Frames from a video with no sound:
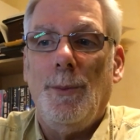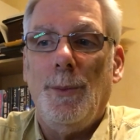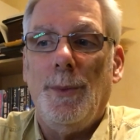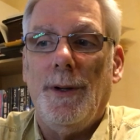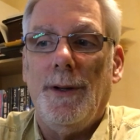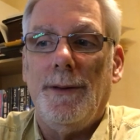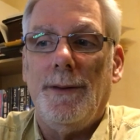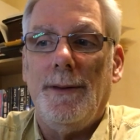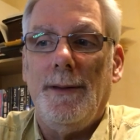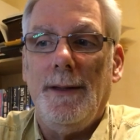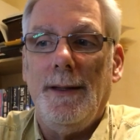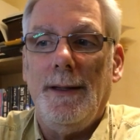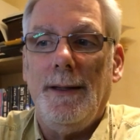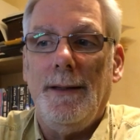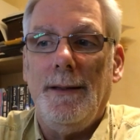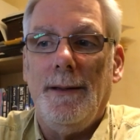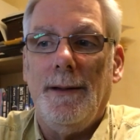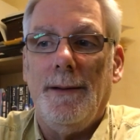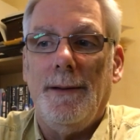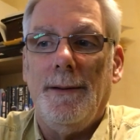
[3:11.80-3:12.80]
but
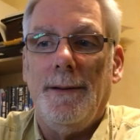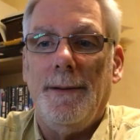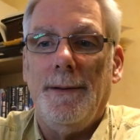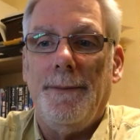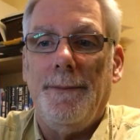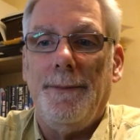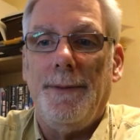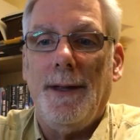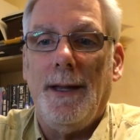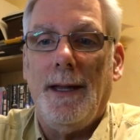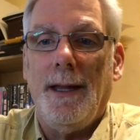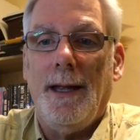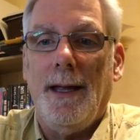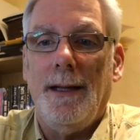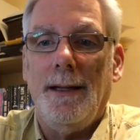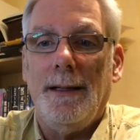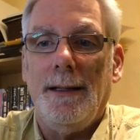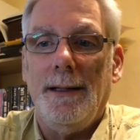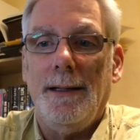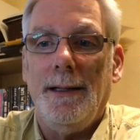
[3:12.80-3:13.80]
the
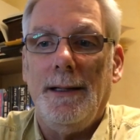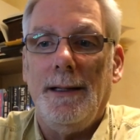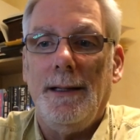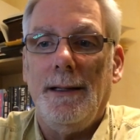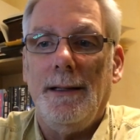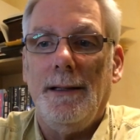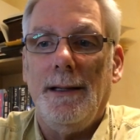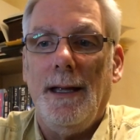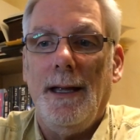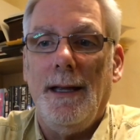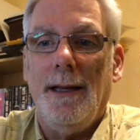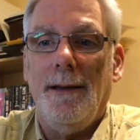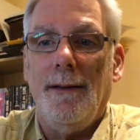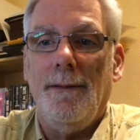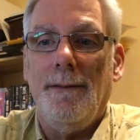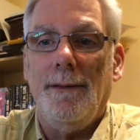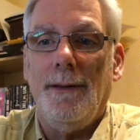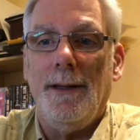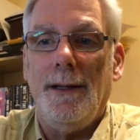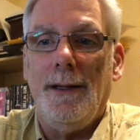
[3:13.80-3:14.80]
handling
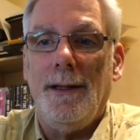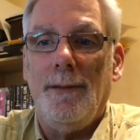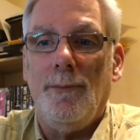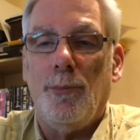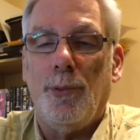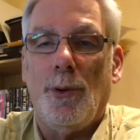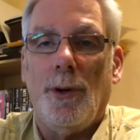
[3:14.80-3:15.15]
and the